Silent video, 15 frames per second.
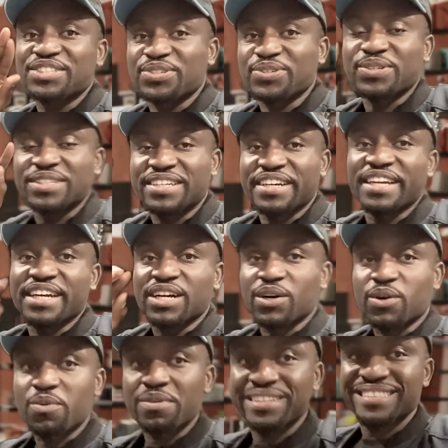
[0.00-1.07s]
for this one,
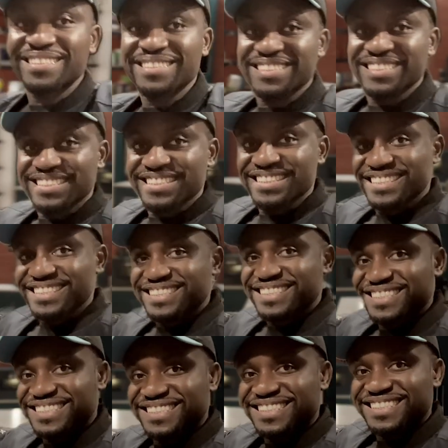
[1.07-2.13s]
what you want to do is
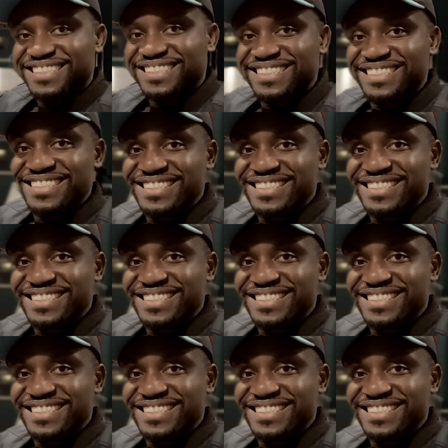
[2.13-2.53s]
film yourself